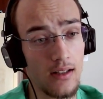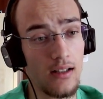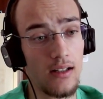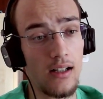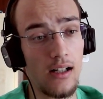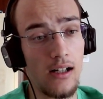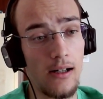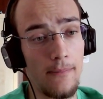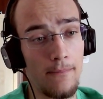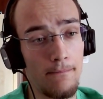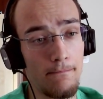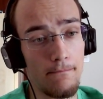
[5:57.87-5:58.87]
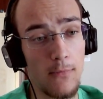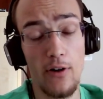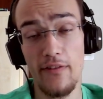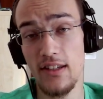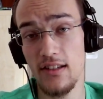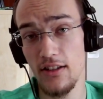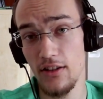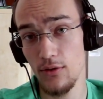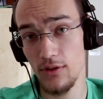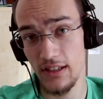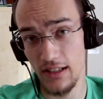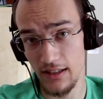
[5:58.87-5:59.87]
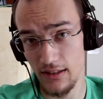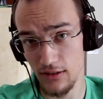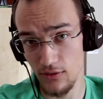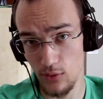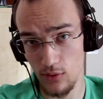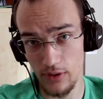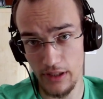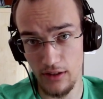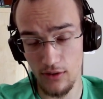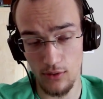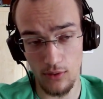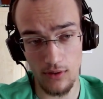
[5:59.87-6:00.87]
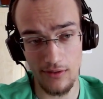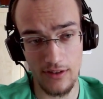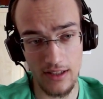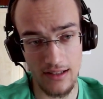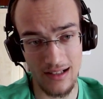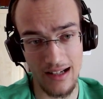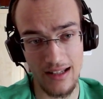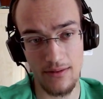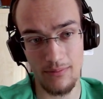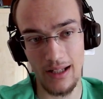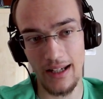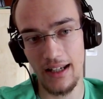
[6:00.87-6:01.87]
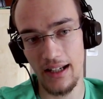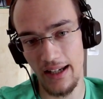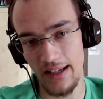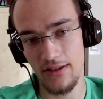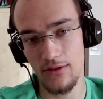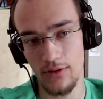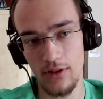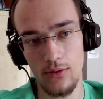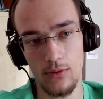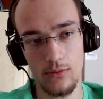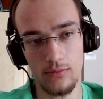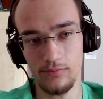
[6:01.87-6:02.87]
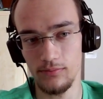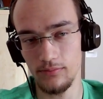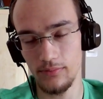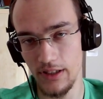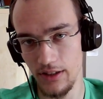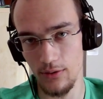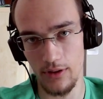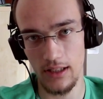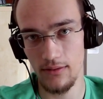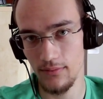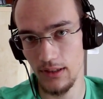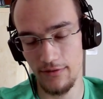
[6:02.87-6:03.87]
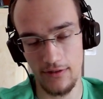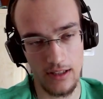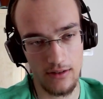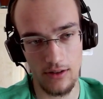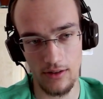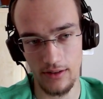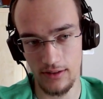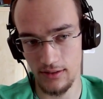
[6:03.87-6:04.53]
Obviously note that in all of these lines black has to know theory. If they don't,